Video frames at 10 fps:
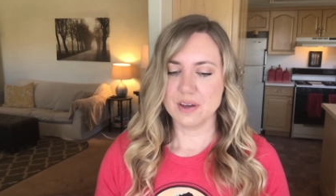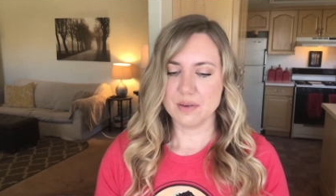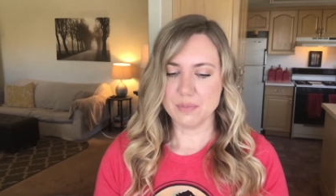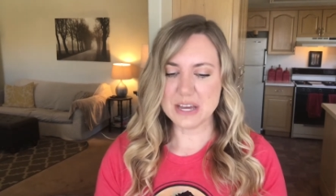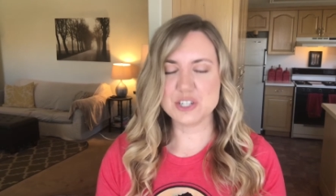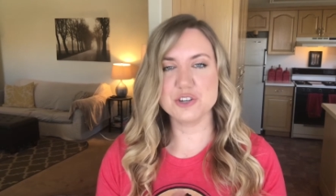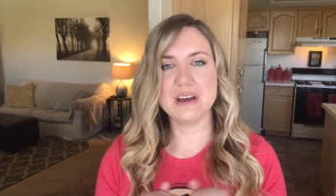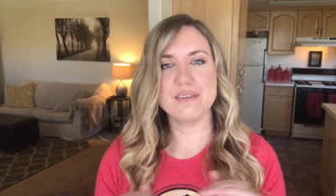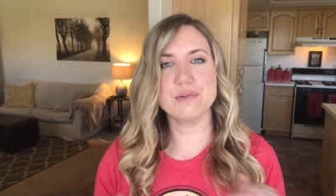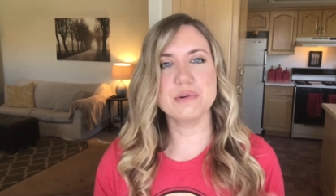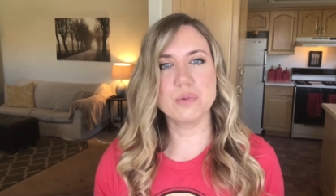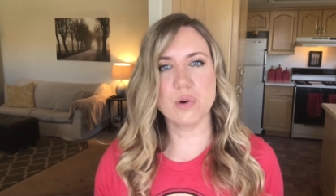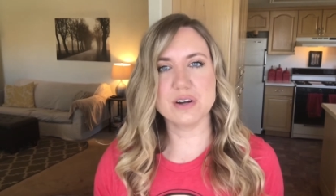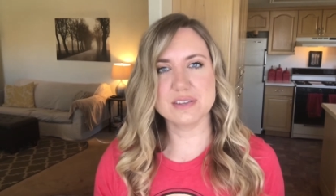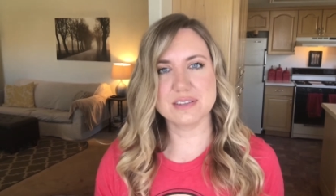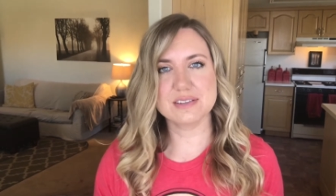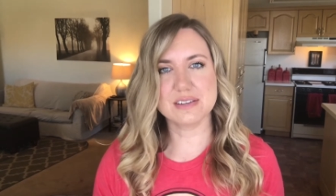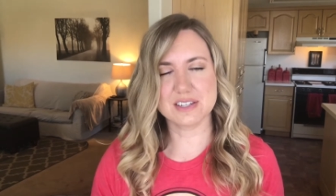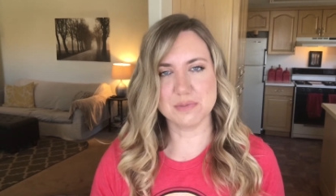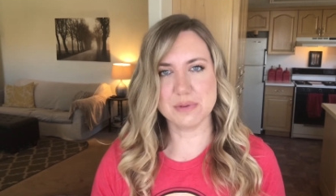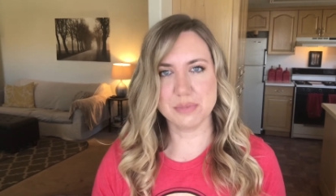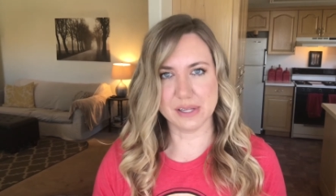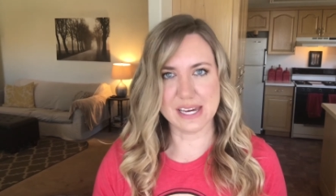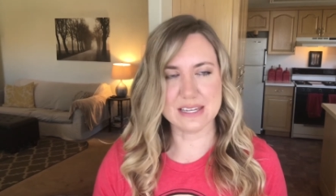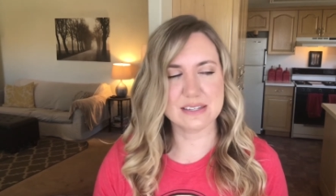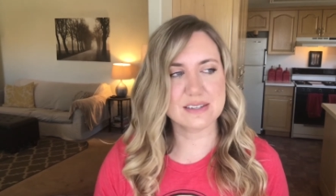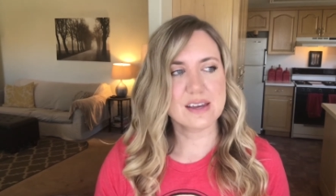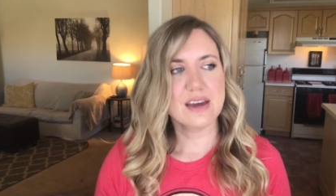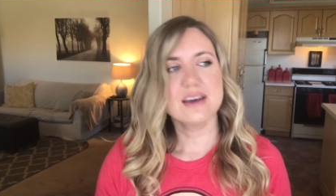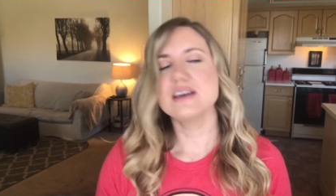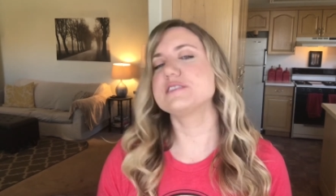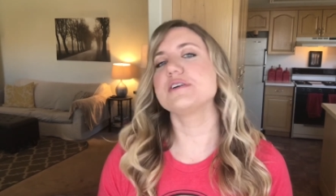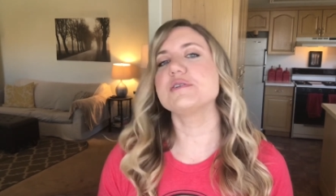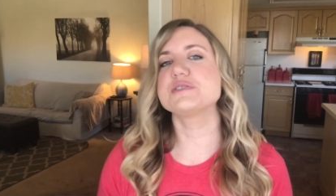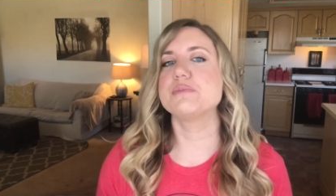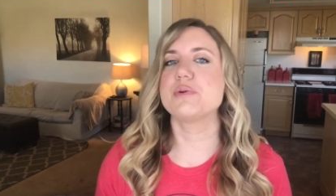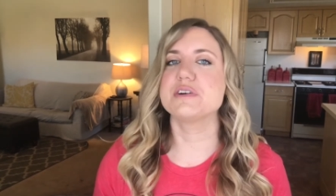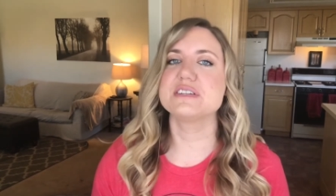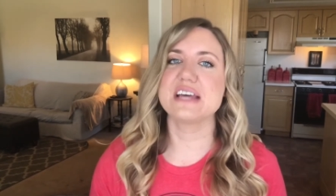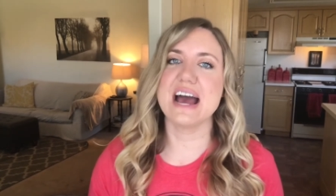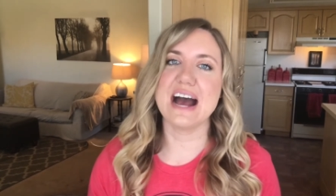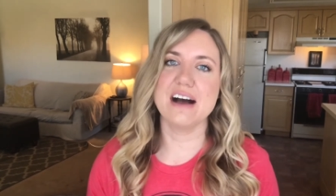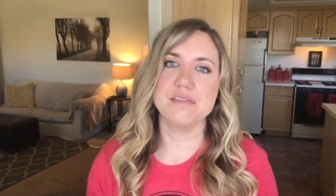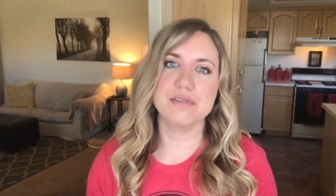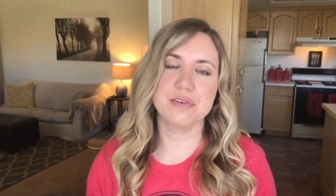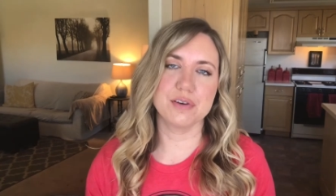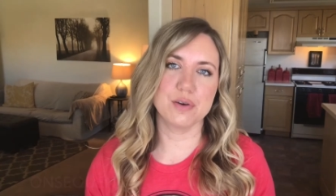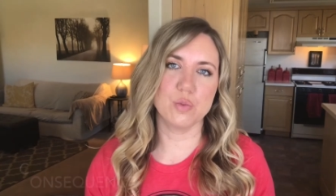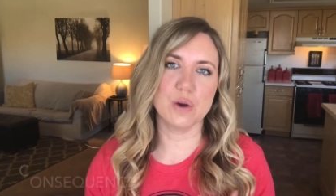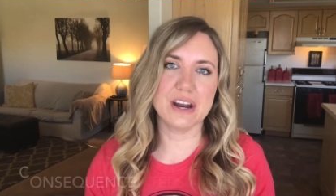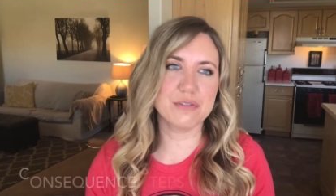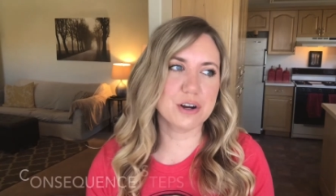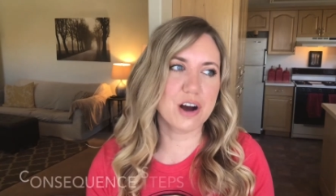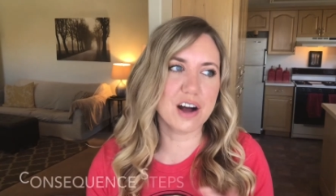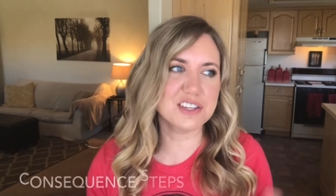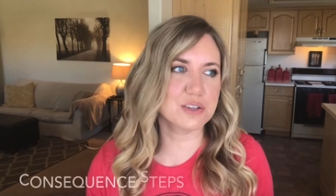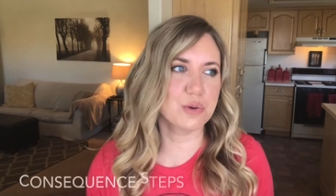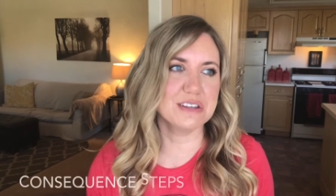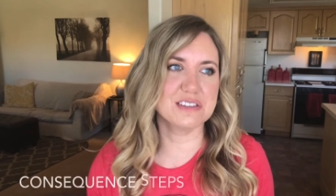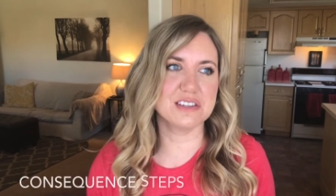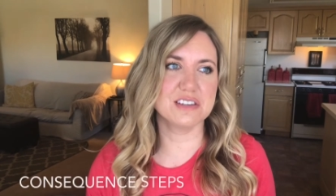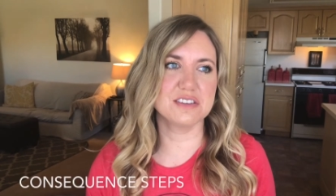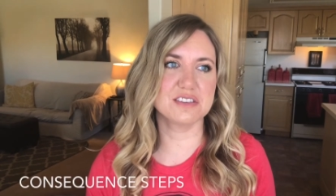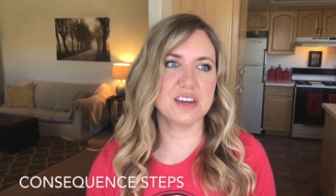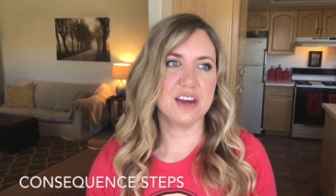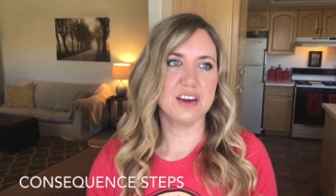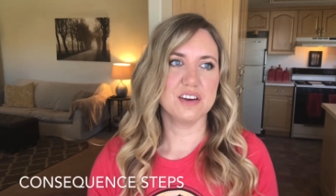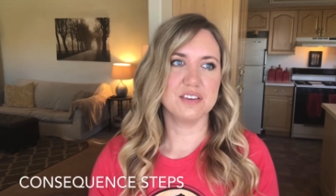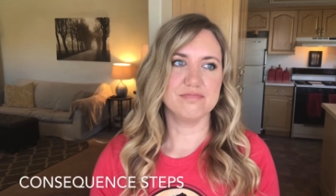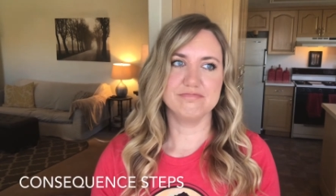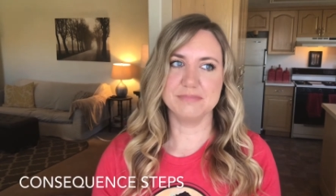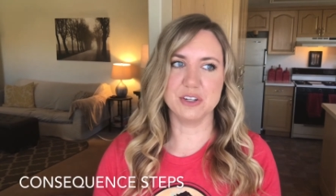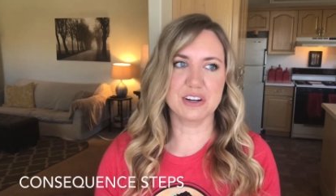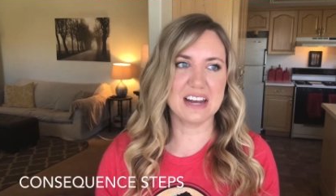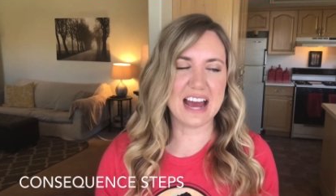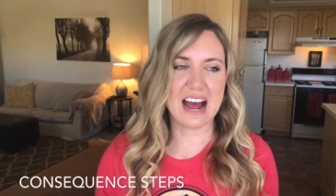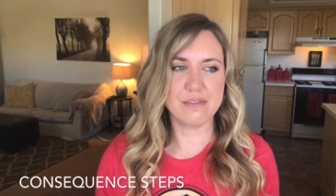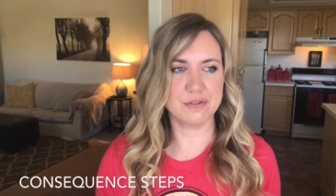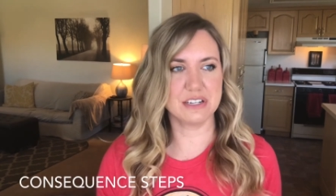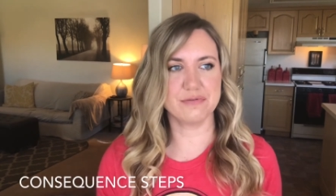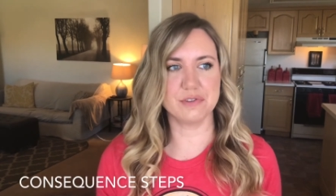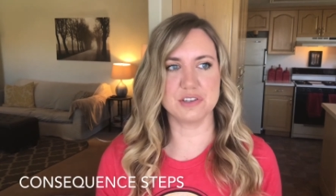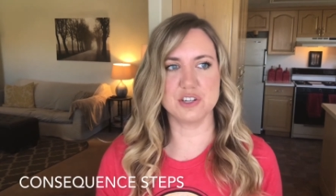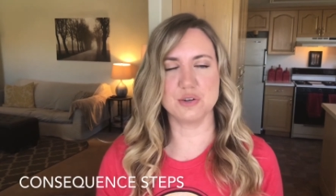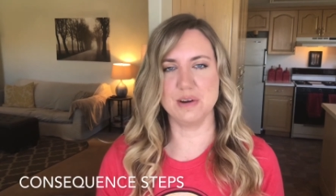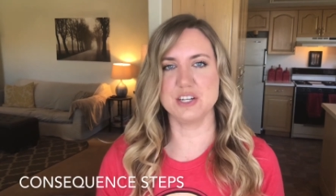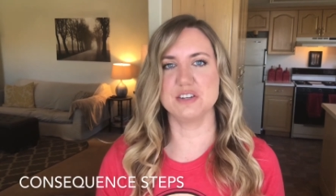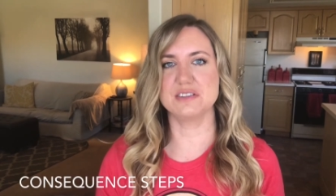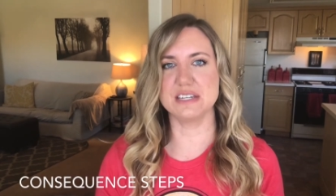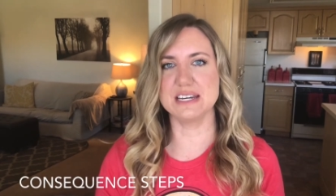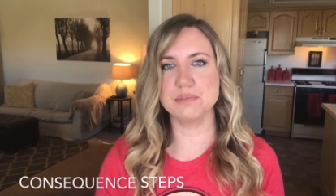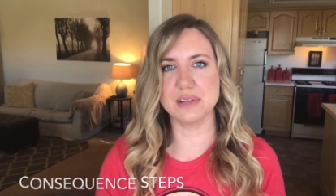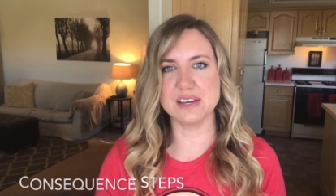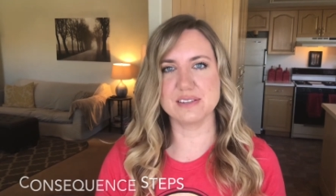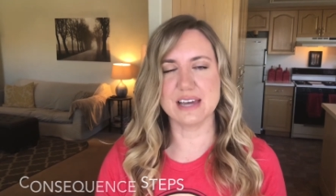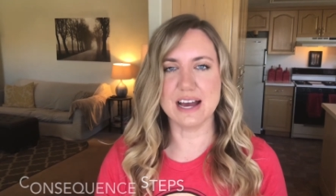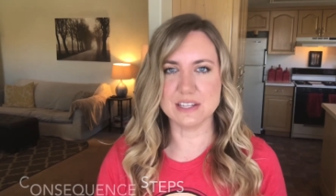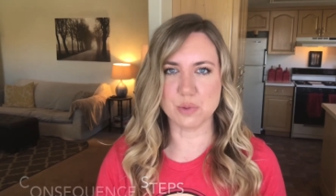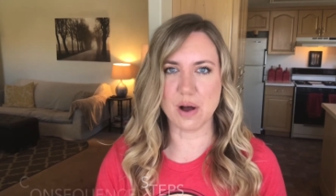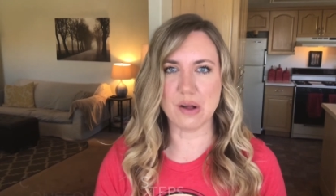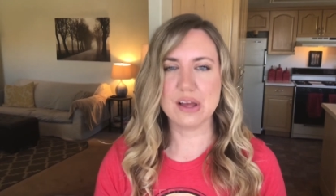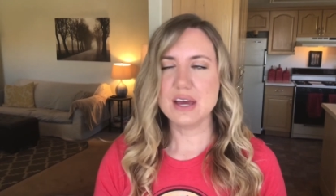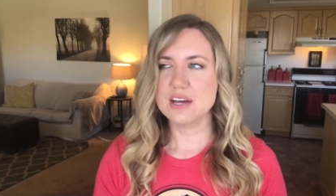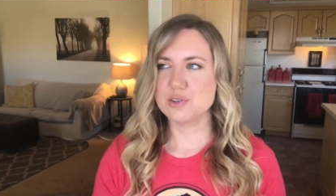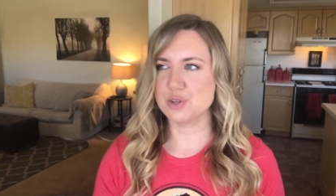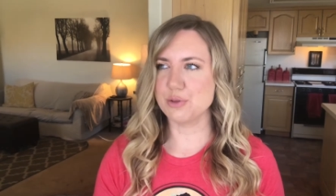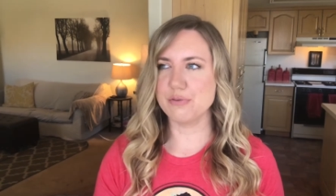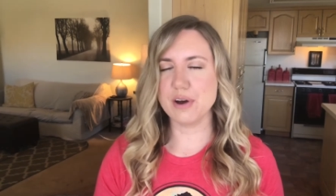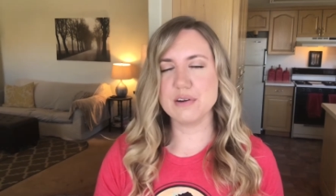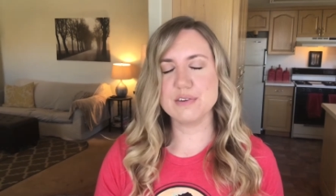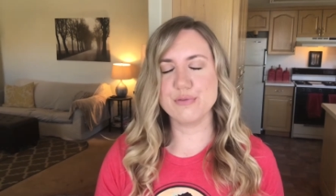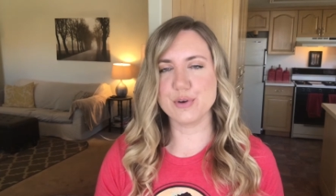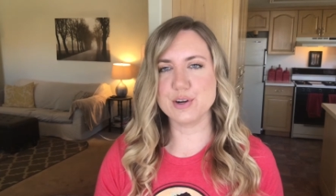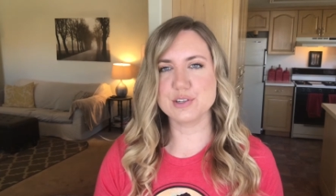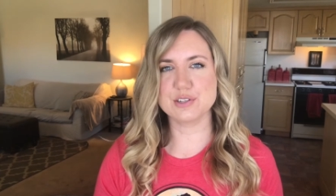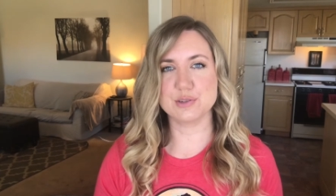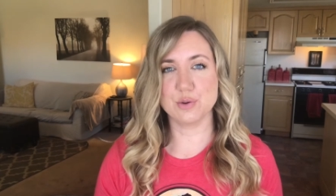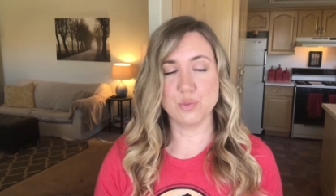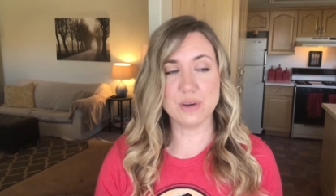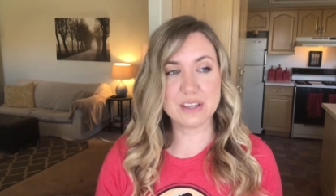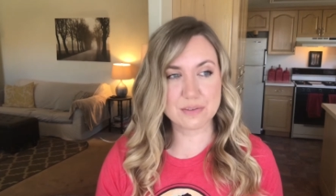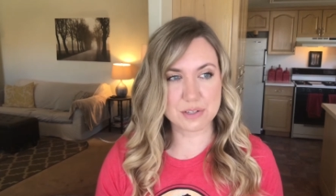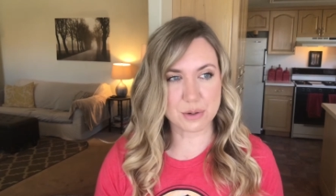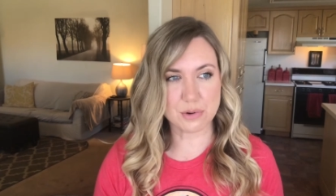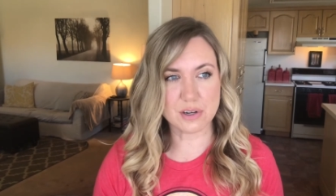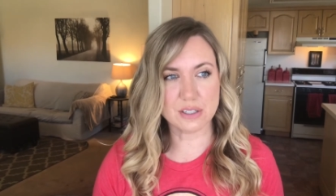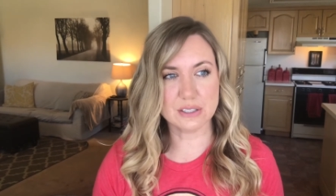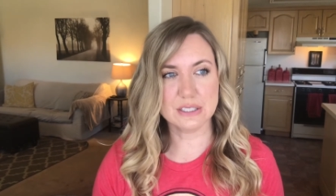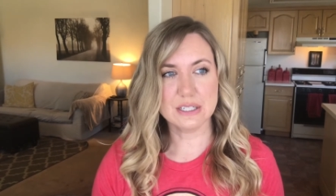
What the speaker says: make sure you have a rewards system in place. It's also important to have whatever consequences you're gonna have for different situations in place as well. So the very first week of school,